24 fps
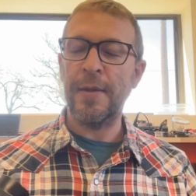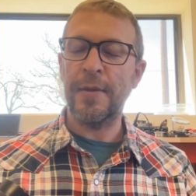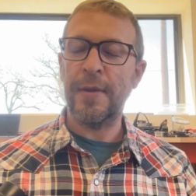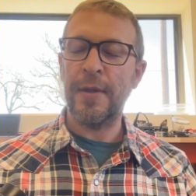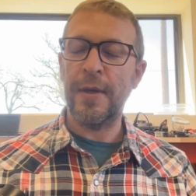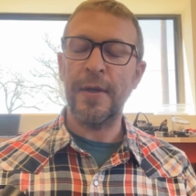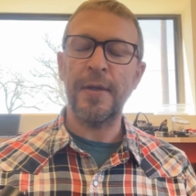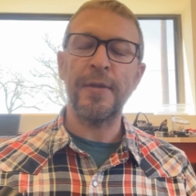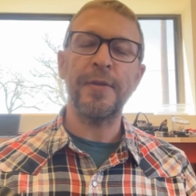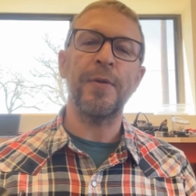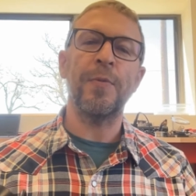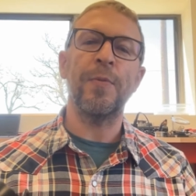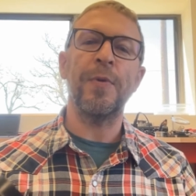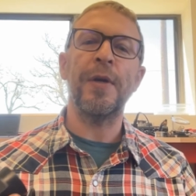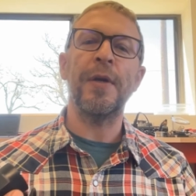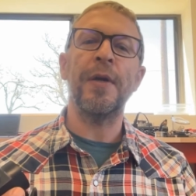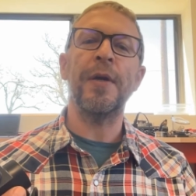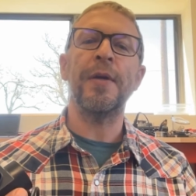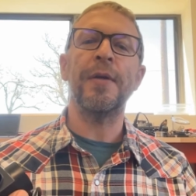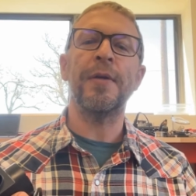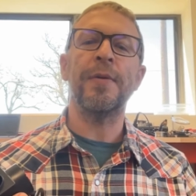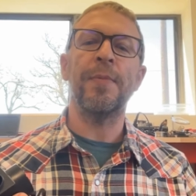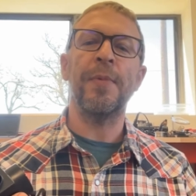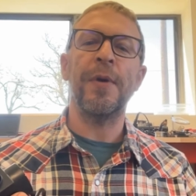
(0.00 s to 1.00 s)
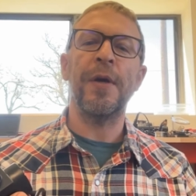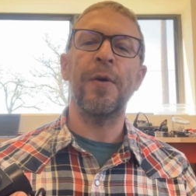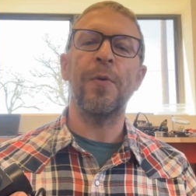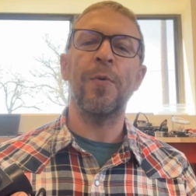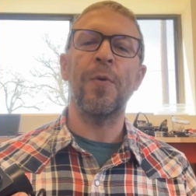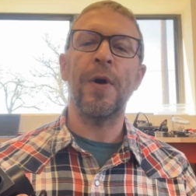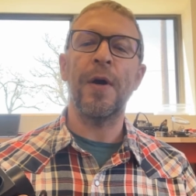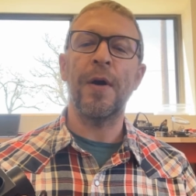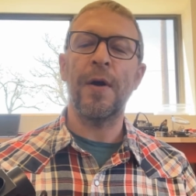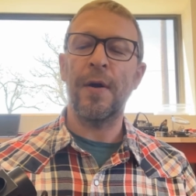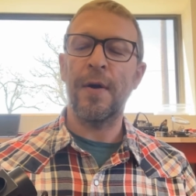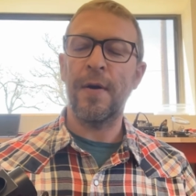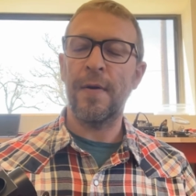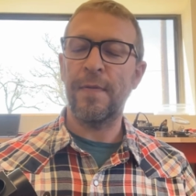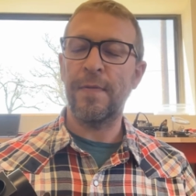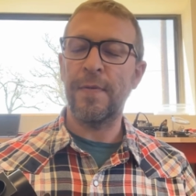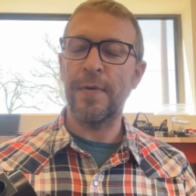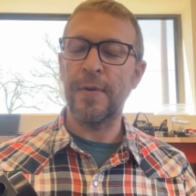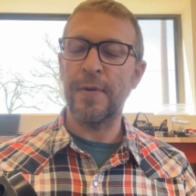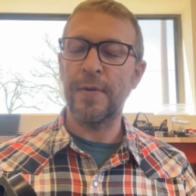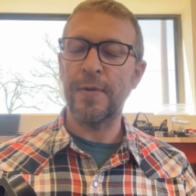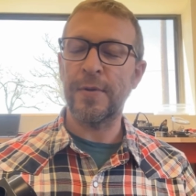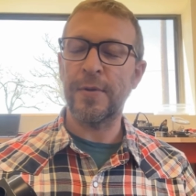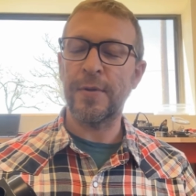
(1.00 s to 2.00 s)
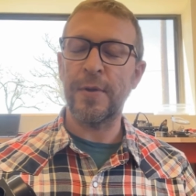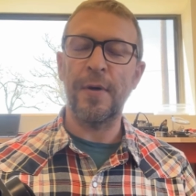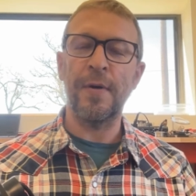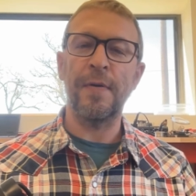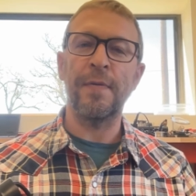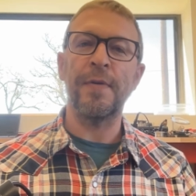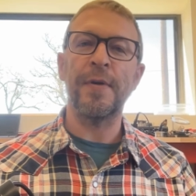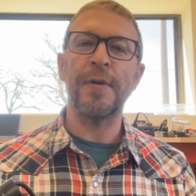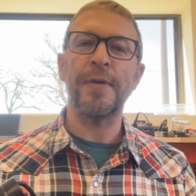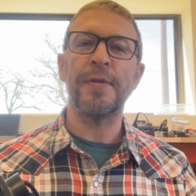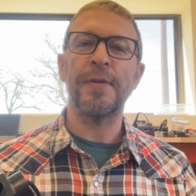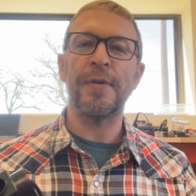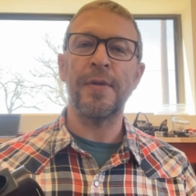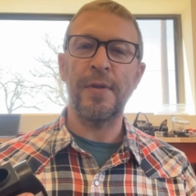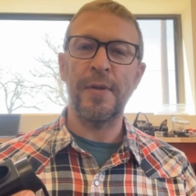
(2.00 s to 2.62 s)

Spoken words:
things that we need to be aware of in service,